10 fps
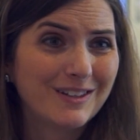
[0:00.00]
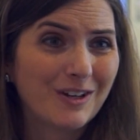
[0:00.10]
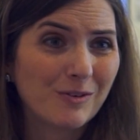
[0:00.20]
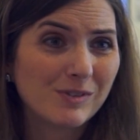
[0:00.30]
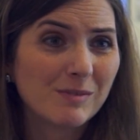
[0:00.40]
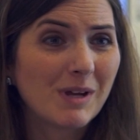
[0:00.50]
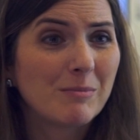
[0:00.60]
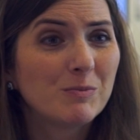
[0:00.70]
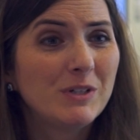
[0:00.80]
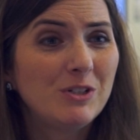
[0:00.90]
That
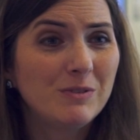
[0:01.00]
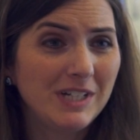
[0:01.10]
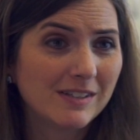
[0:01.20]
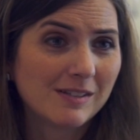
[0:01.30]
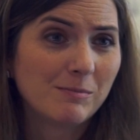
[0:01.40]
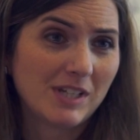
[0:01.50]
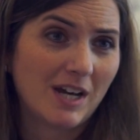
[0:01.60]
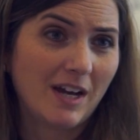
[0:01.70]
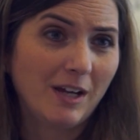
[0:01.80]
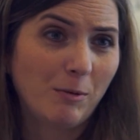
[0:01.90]
sometimes we do need some
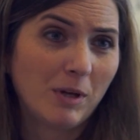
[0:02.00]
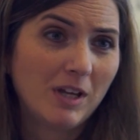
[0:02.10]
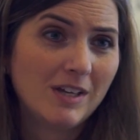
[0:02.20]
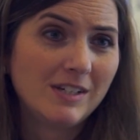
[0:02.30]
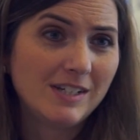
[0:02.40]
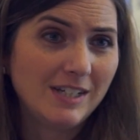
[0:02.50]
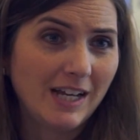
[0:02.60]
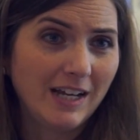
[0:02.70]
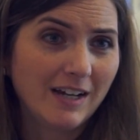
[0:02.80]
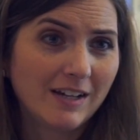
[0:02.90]
time to
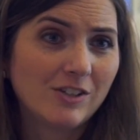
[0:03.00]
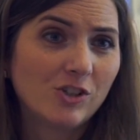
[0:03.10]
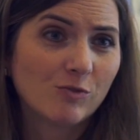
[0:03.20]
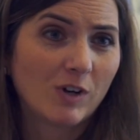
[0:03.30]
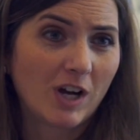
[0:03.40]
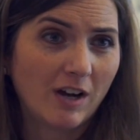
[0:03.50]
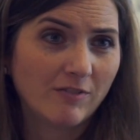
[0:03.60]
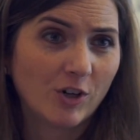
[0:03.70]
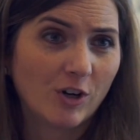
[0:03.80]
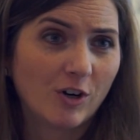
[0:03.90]
take to
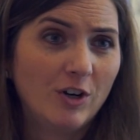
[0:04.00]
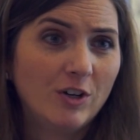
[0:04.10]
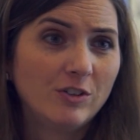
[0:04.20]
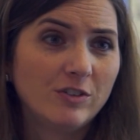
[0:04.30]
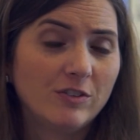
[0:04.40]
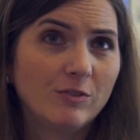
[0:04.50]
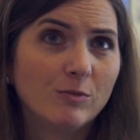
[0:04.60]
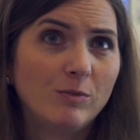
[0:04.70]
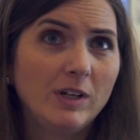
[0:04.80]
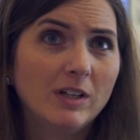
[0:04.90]
recover, to
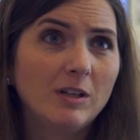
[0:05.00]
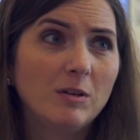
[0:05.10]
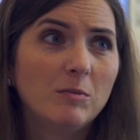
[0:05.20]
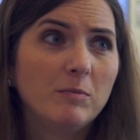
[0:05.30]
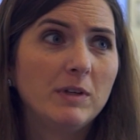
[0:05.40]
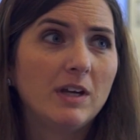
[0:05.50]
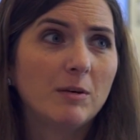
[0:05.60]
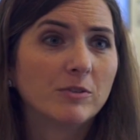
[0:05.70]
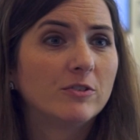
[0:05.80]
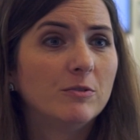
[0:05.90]
really be
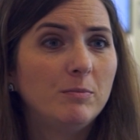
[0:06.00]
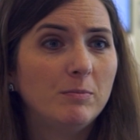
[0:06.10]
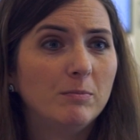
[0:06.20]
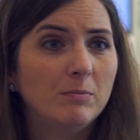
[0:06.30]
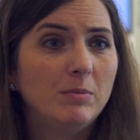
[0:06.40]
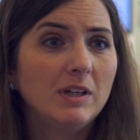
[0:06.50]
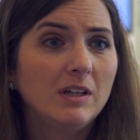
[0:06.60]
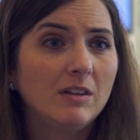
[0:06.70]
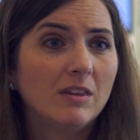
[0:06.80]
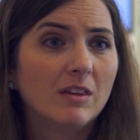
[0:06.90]
able to
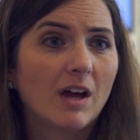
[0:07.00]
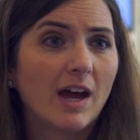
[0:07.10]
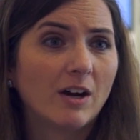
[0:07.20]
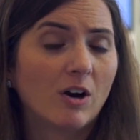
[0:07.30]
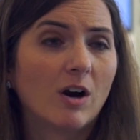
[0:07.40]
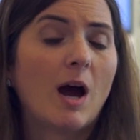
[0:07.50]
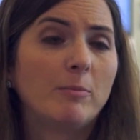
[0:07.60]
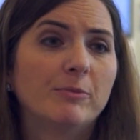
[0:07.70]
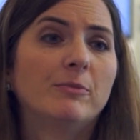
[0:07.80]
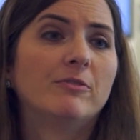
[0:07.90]
be at our
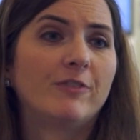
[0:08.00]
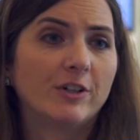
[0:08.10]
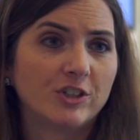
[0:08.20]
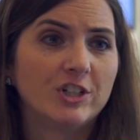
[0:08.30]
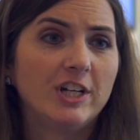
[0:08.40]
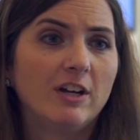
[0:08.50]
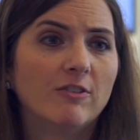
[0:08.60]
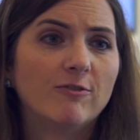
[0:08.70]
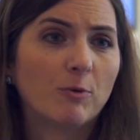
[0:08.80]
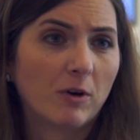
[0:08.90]
optimal functioning
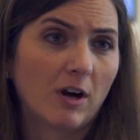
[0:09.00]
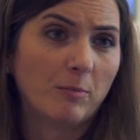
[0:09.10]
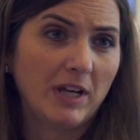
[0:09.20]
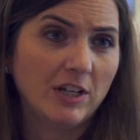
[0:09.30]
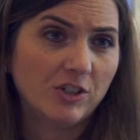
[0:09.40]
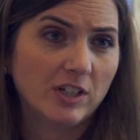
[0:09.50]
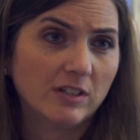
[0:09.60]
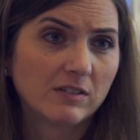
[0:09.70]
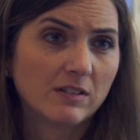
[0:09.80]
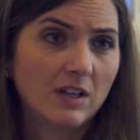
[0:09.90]
for our
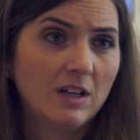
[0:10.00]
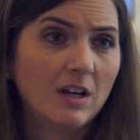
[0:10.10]
patients.